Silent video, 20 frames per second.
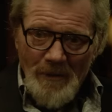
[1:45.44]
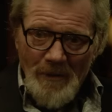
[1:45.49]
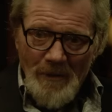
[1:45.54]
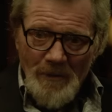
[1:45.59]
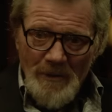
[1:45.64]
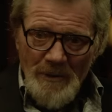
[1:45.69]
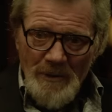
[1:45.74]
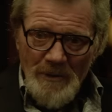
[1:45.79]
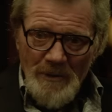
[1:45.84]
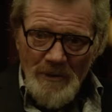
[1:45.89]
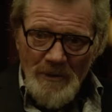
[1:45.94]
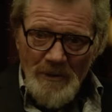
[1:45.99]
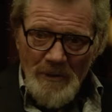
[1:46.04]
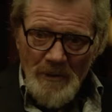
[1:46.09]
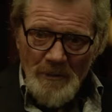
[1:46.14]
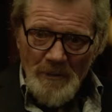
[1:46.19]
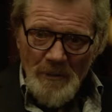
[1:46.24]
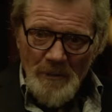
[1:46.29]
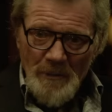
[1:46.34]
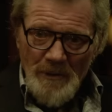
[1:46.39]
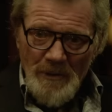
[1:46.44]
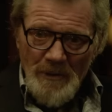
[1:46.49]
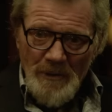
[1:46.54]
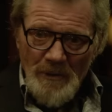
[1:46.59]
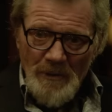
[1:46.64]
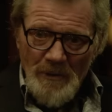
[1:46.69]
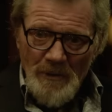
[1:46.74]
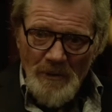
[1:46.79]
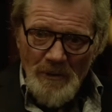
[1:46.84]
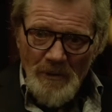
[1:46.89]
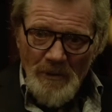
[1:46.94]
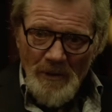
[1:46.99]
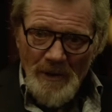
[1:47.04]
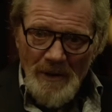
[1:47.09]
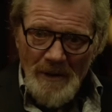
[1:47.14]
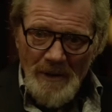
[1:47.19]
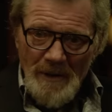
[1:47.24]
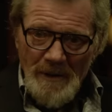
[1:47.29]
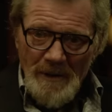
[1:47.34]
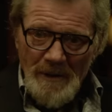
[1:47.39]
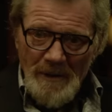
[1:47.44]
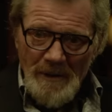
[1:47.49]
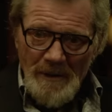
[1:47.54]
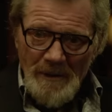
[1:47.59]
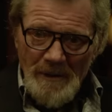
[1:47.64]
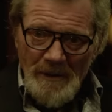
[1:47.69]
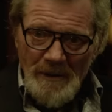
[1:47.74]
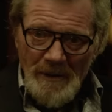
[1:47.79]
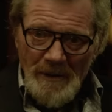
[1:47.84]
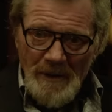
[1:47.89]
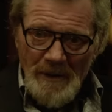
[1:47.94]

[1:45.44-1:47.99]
about his purpose since he's not interested in staying at the house.